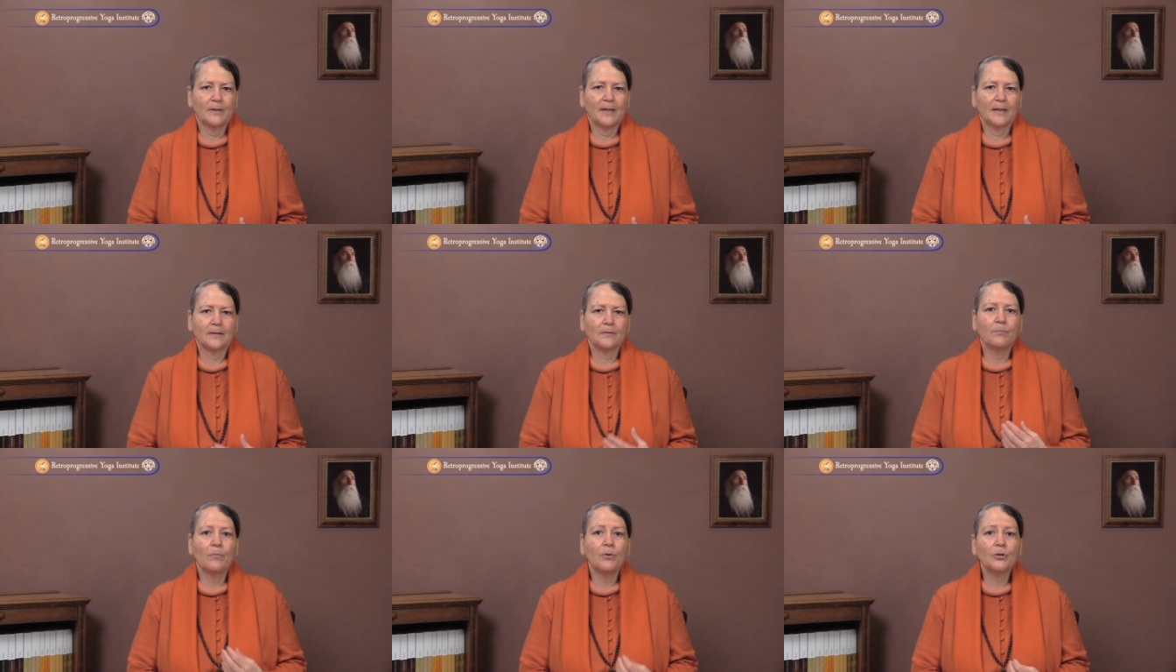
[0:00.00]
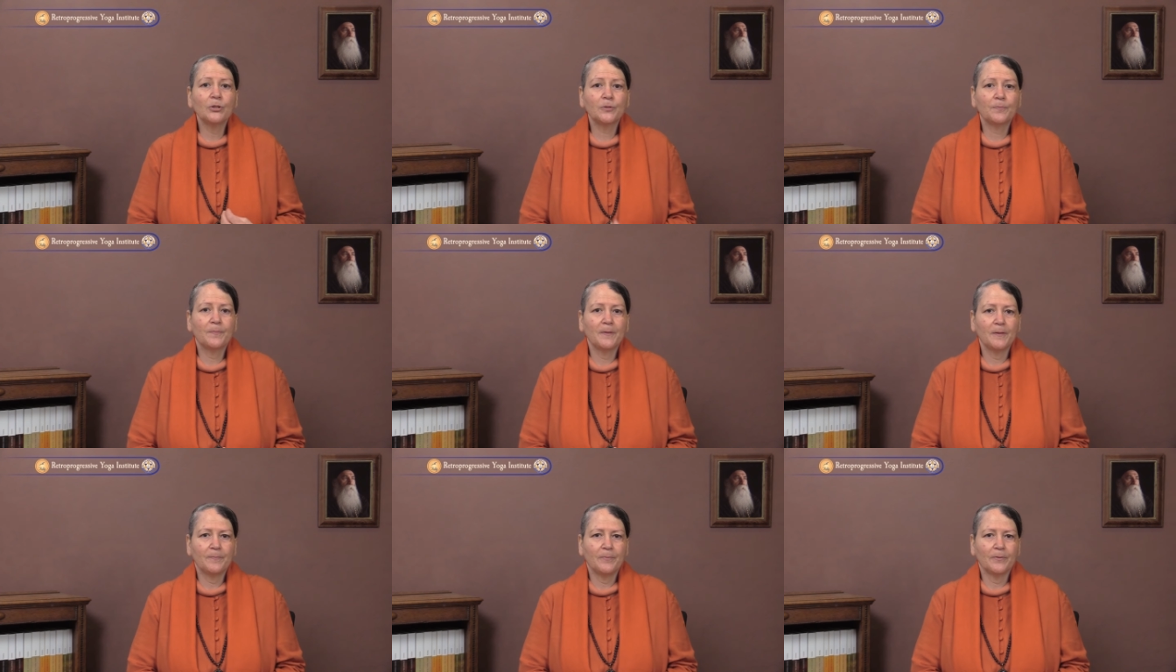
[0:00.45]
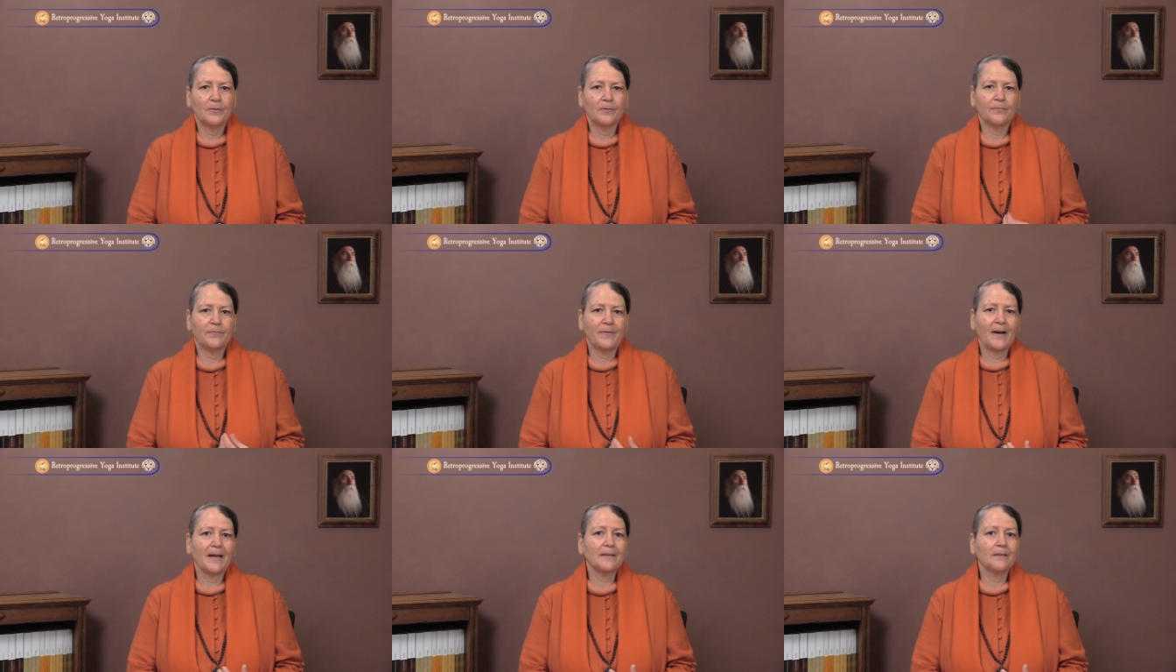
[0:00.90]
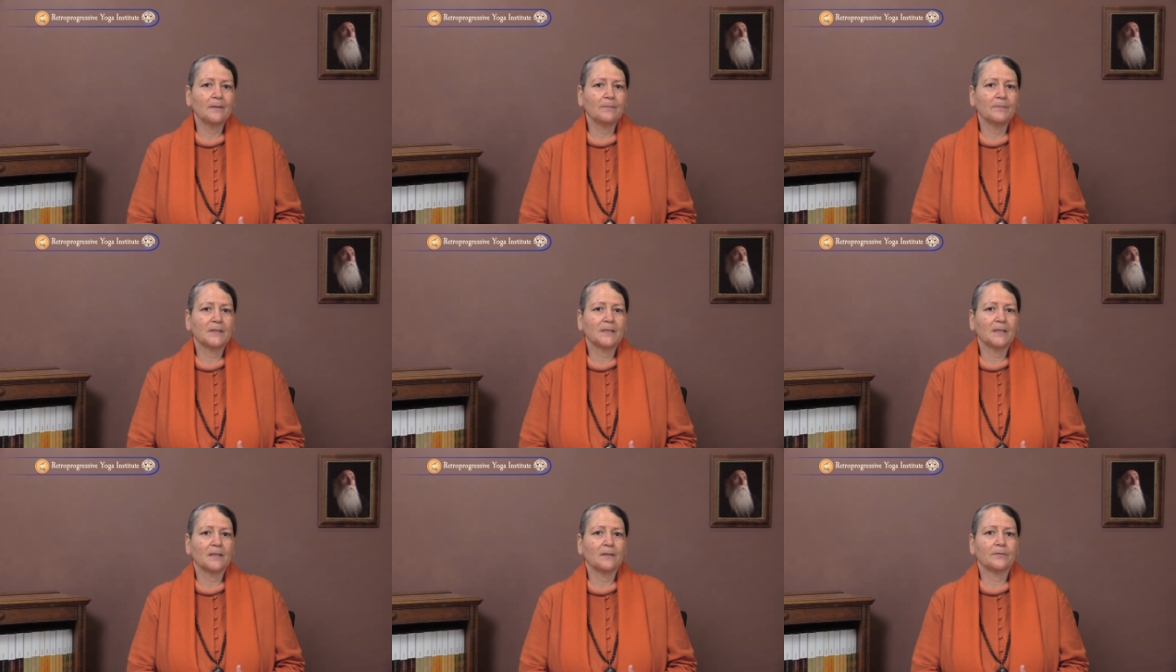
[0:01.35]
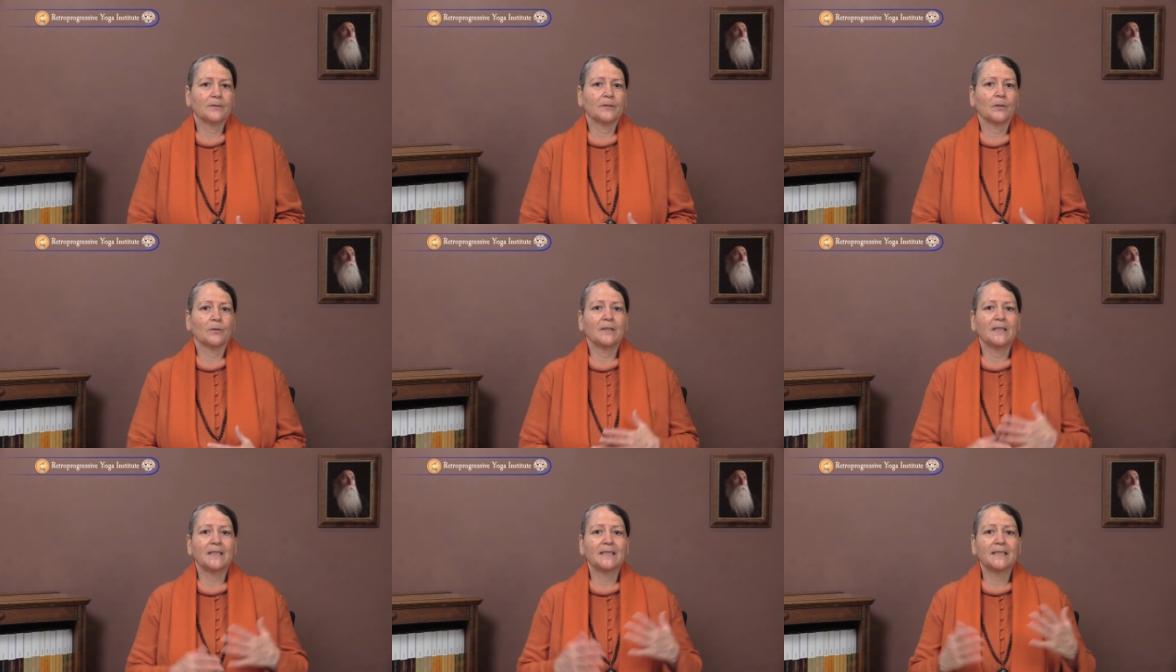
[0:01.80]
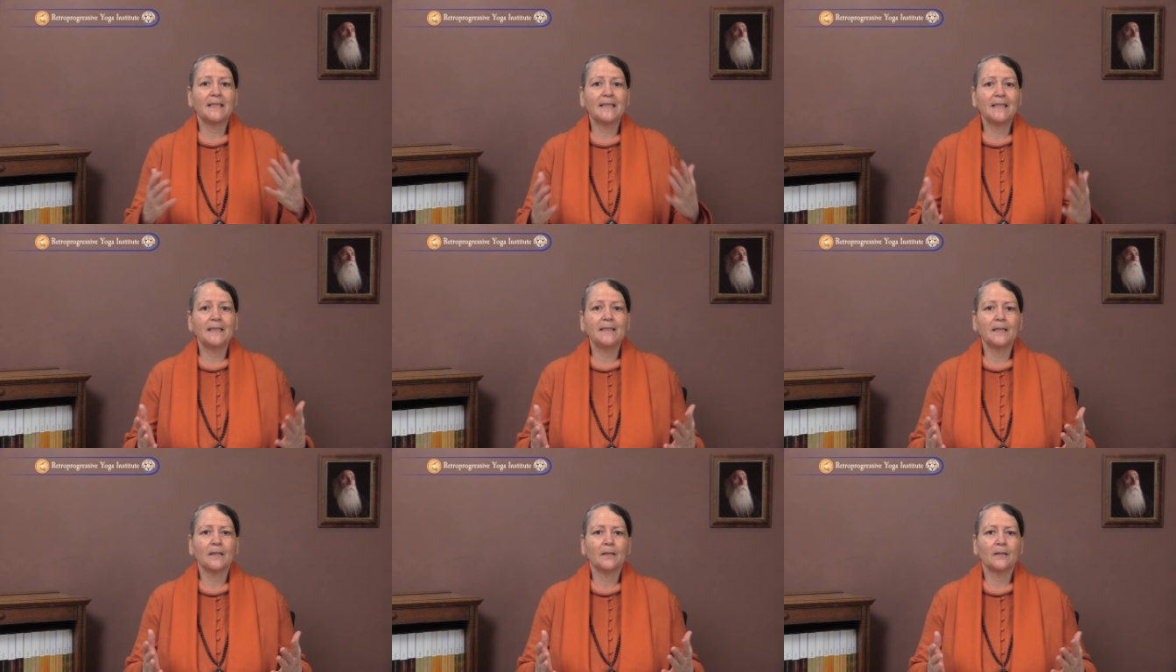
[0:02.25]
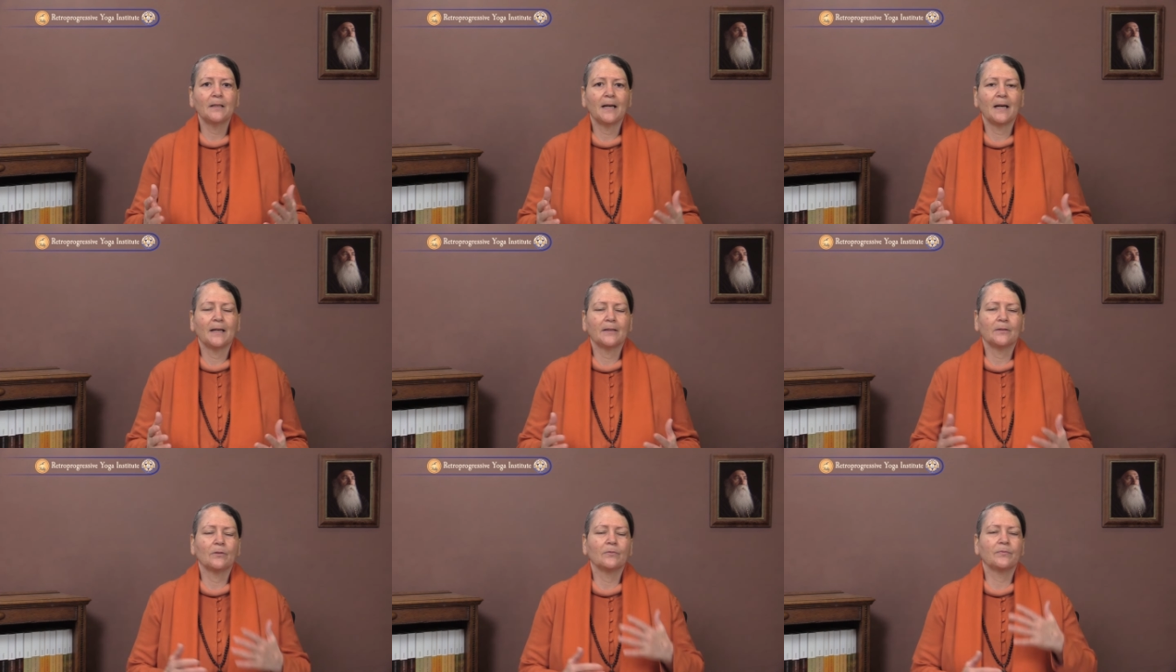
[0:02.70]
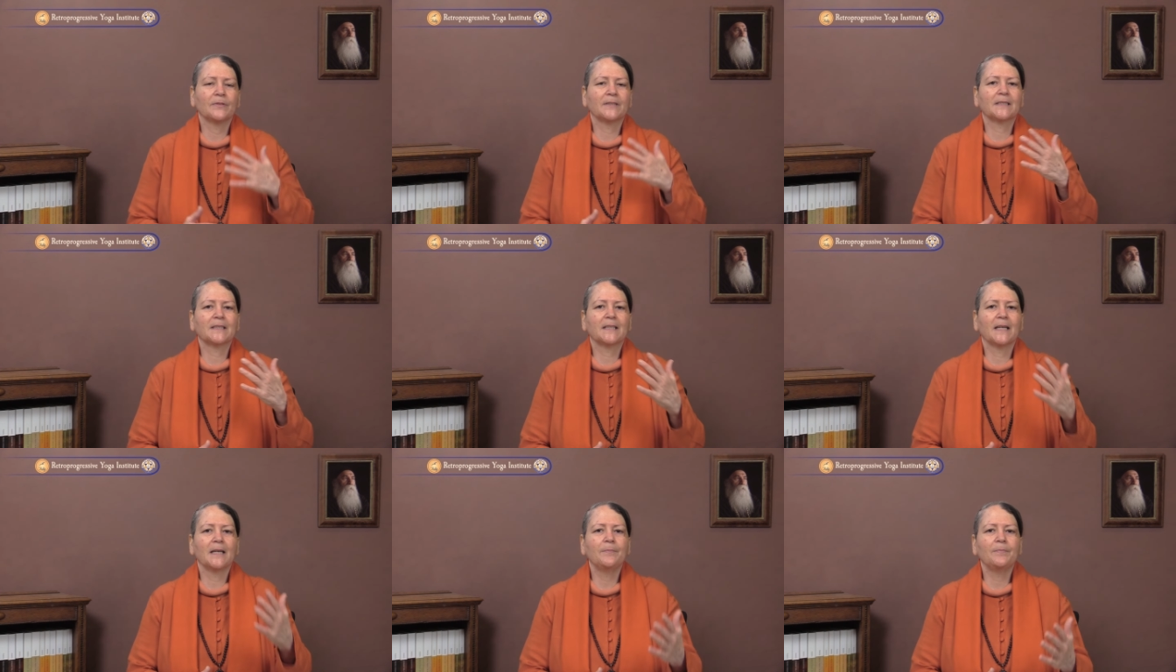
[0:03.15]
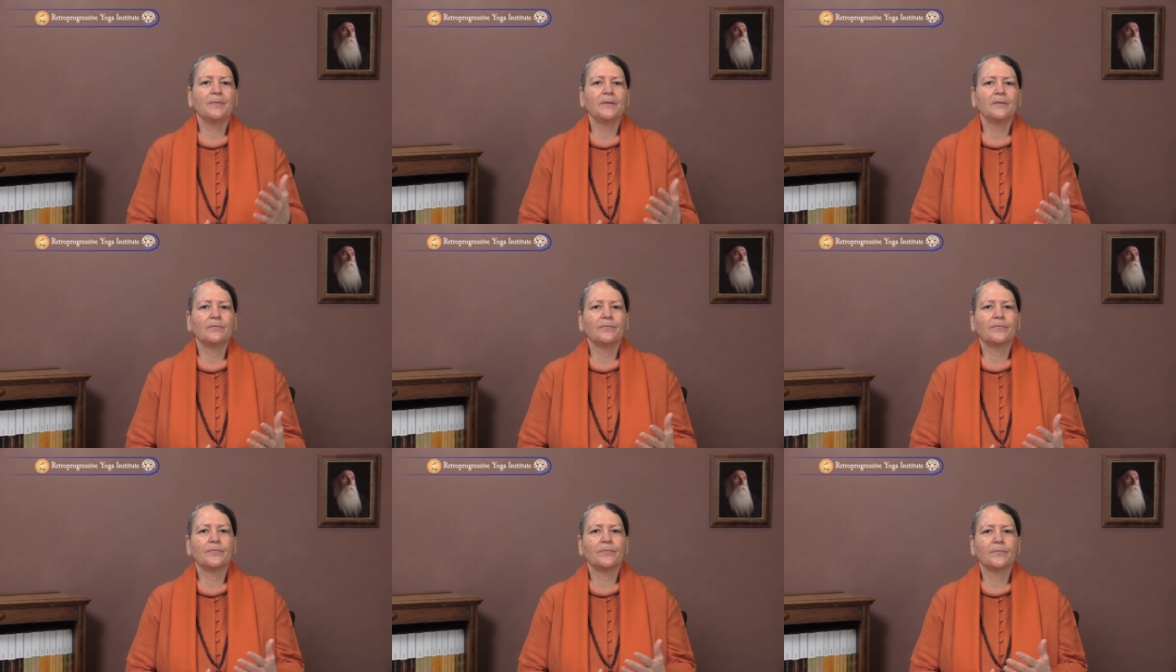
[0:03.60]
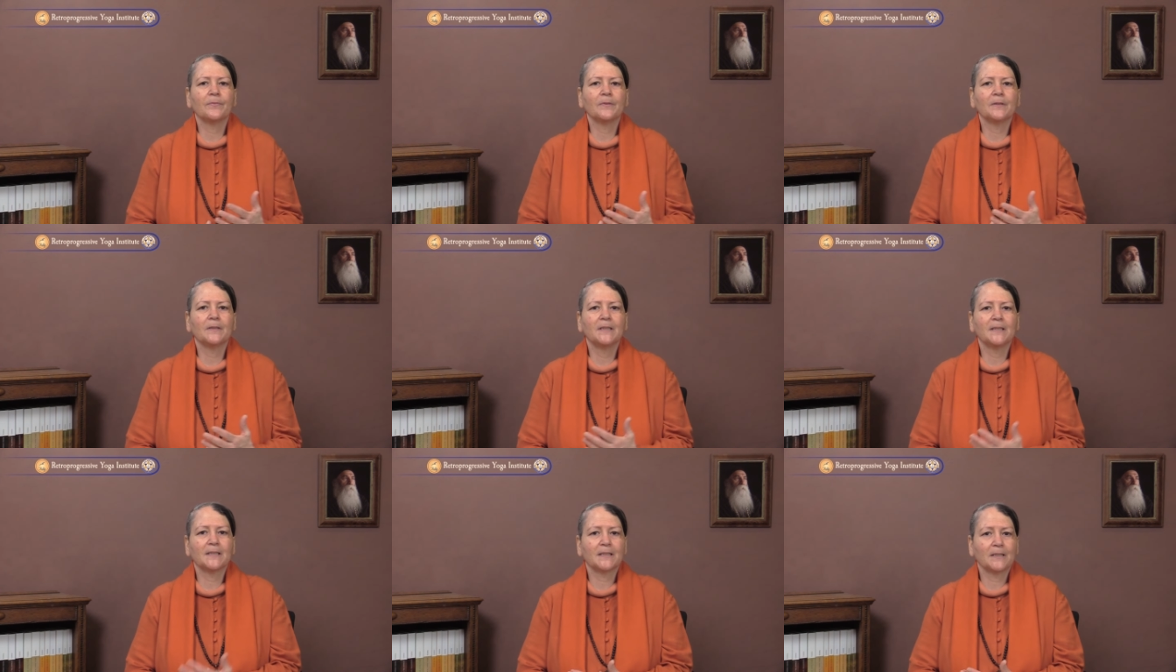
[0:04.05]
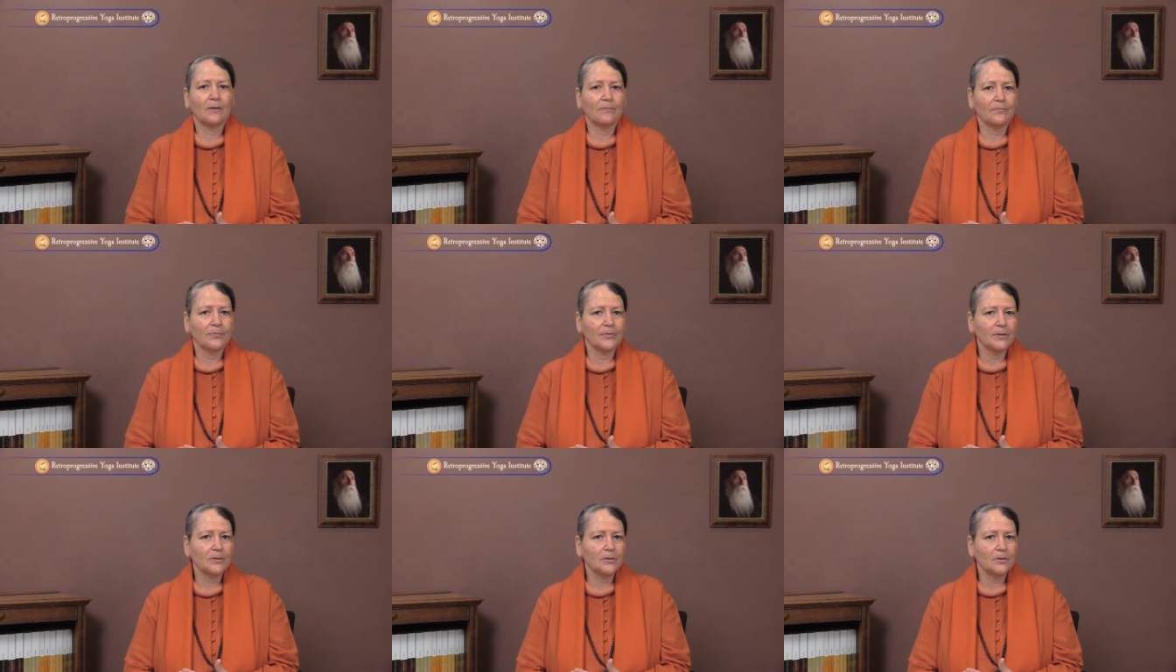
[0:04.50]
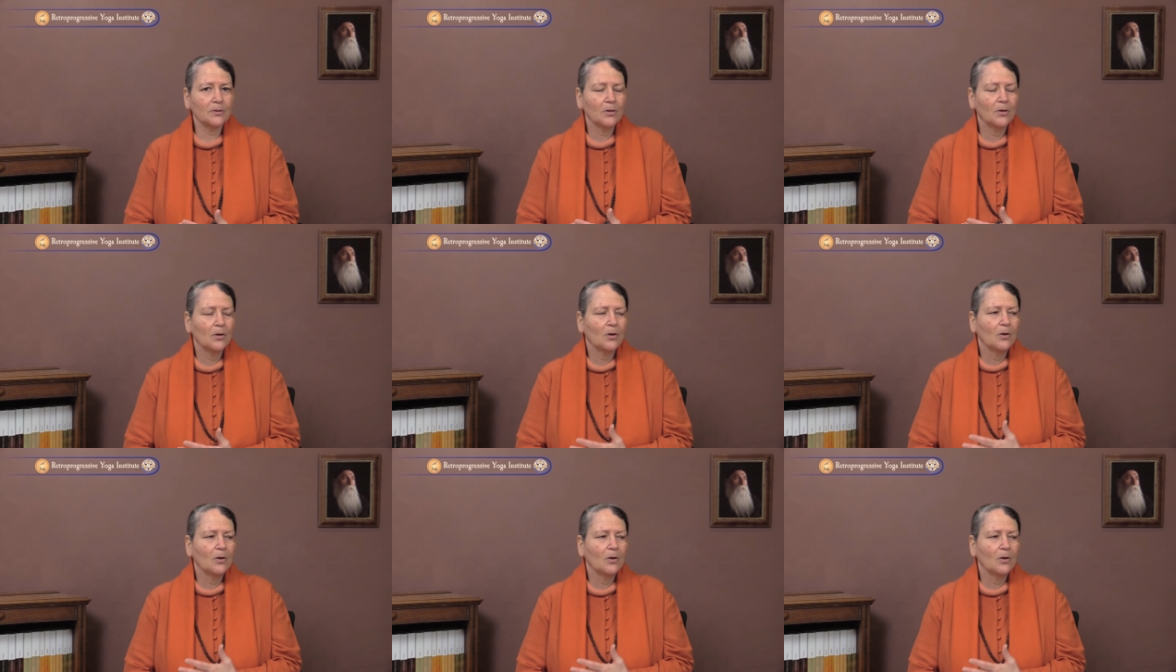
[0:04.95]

that most people find themselves on this linear line of escaping discomfort